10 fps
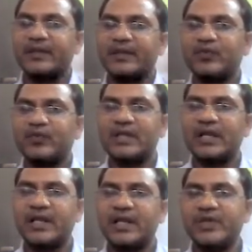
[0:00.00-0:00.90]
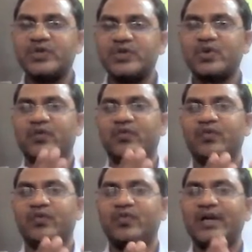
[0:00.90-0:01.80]
Therefore, the ratio of
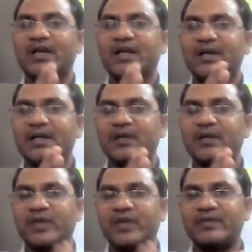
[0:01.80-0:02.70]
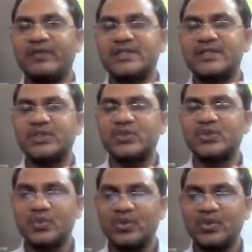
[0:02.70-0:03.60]
fundamental frequency
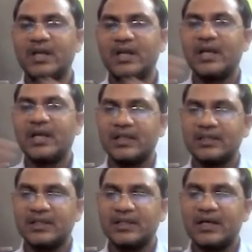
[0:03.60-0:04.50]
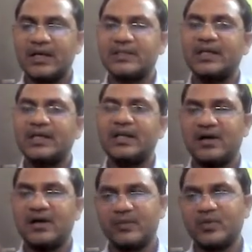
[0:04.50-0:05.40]
to the other
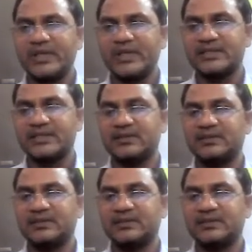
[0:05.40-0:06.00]
harmonics